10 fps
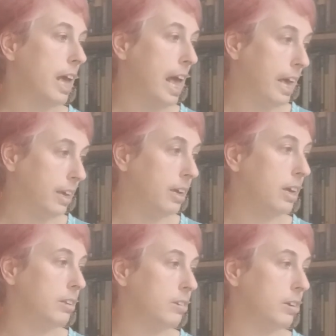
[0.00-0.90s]
A
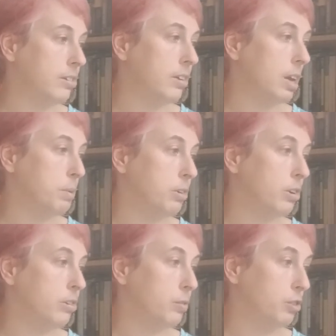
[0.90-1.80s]
indecent
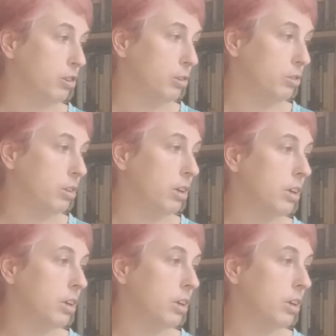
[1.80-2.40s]
images of children.